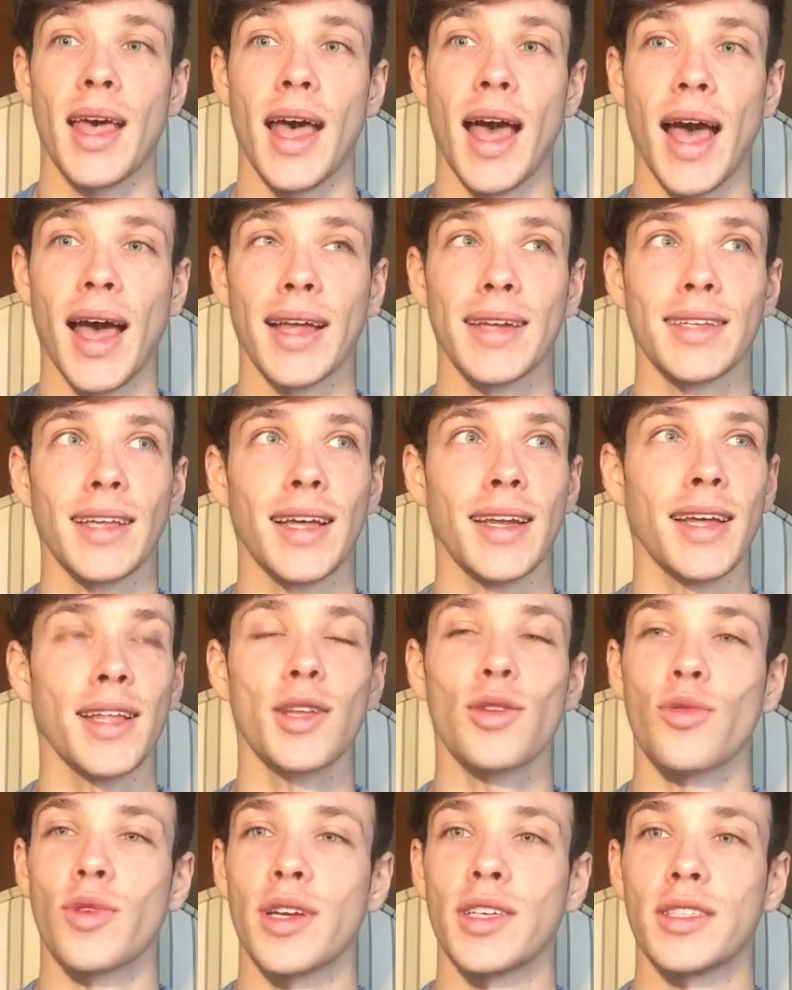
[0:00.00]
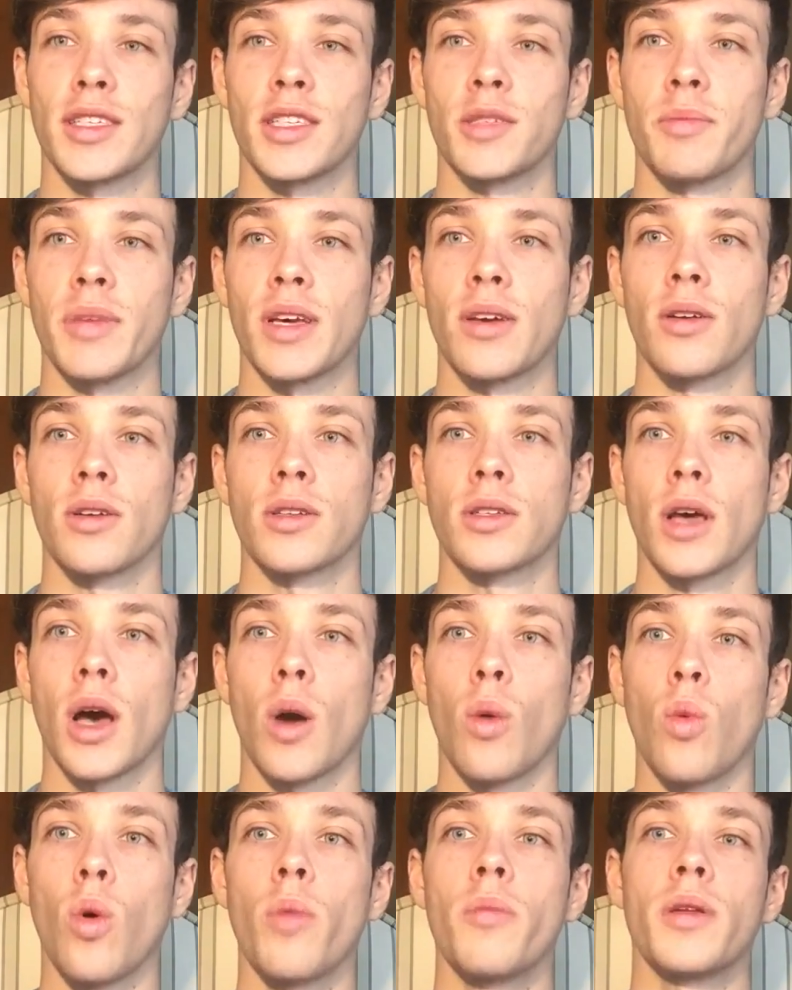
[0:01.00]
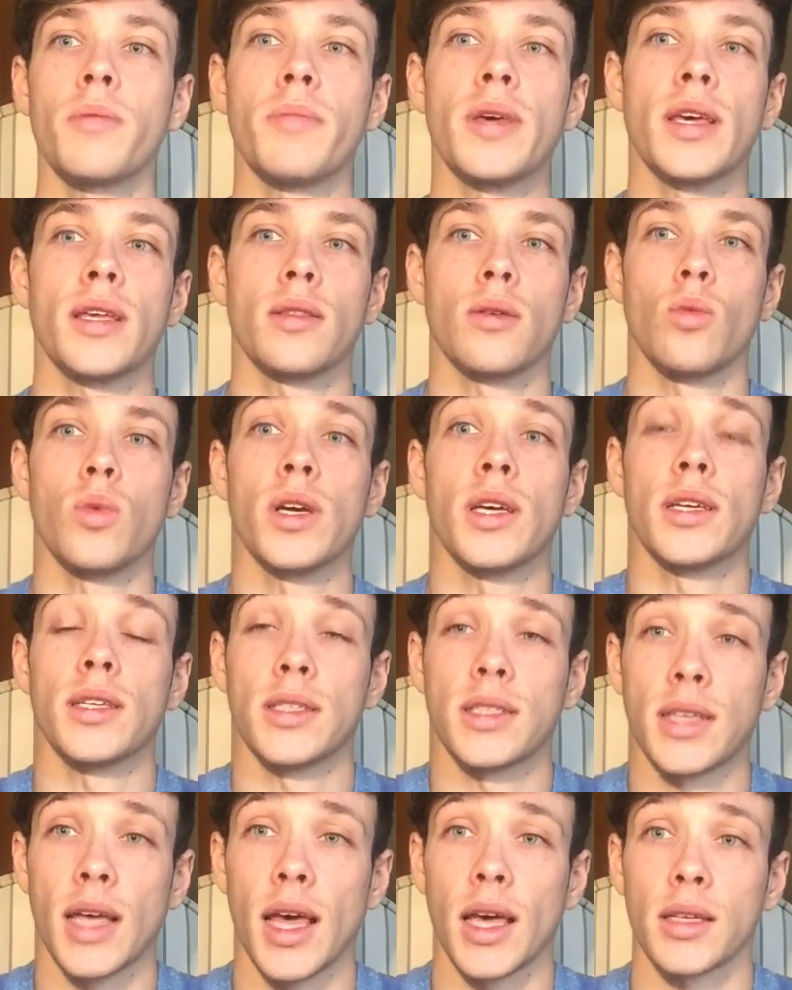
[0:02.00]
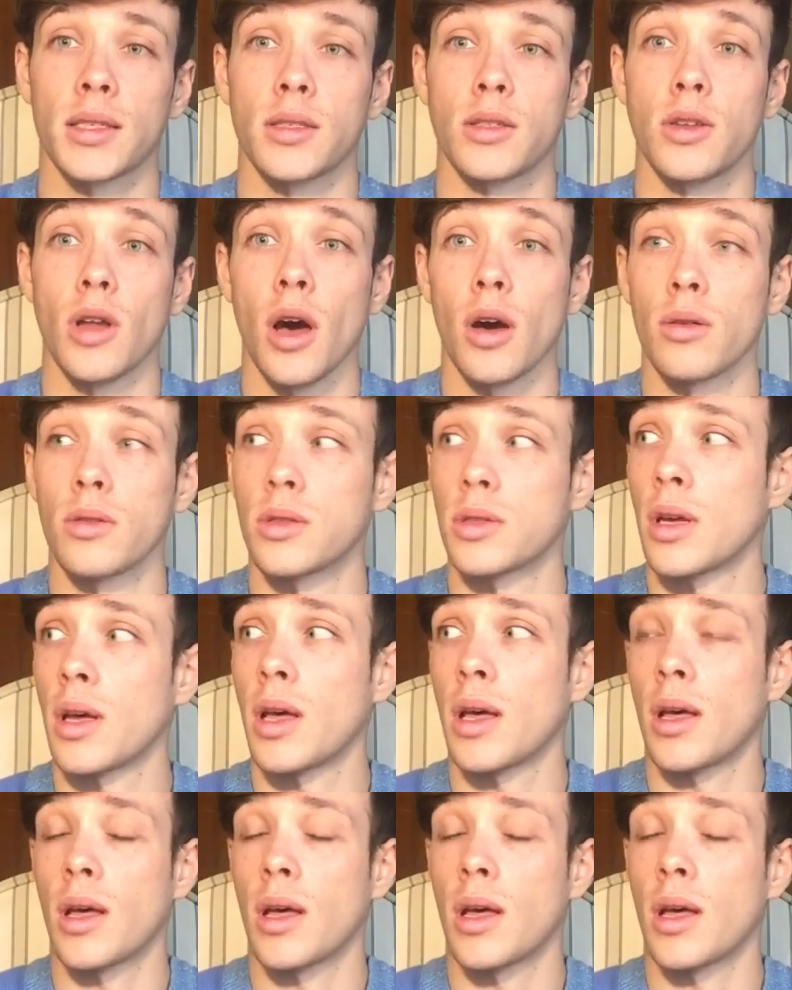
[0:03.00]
And another reason is because a woman being the weaker sex knows